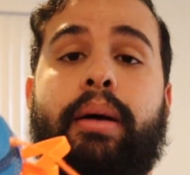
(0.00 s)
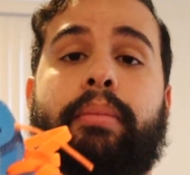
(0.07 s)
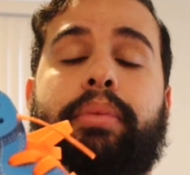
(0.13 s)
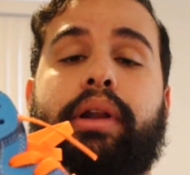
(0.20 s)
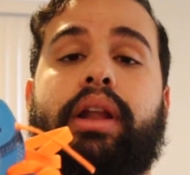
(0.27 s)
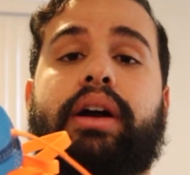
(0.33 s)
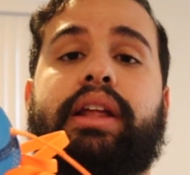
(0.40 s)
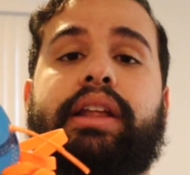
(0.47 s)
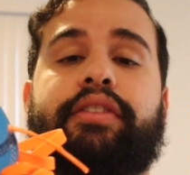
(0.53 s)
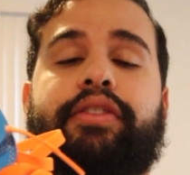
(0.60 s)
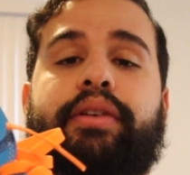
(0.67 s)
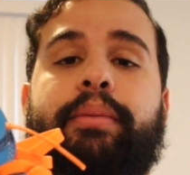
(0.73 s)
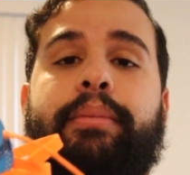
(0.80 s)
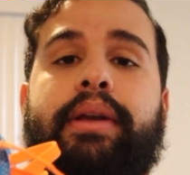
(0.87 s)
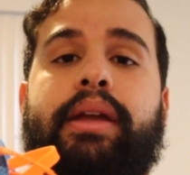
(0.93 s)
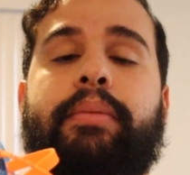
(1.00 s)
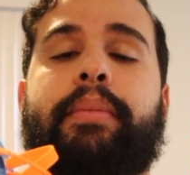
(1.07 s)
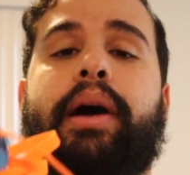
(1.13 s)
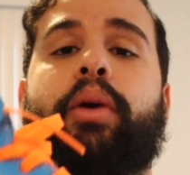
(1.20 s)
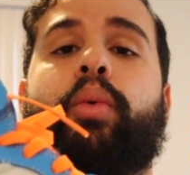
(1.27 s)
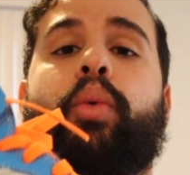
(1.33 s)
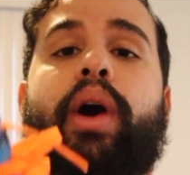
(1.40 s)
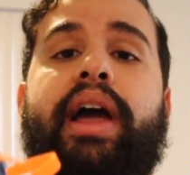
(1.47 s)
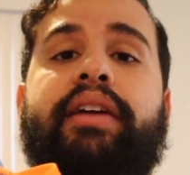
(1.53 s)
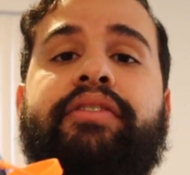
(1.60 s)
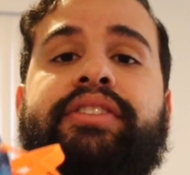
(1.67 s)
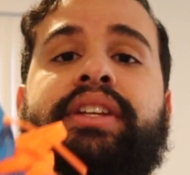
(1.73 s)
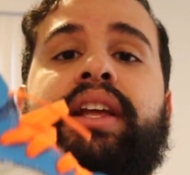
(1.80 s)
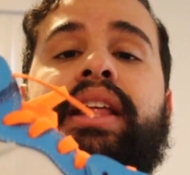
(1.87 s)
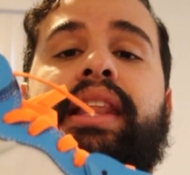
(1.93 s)
but luckily for me, my
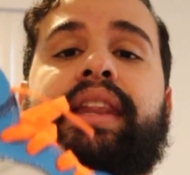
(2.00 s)
wife's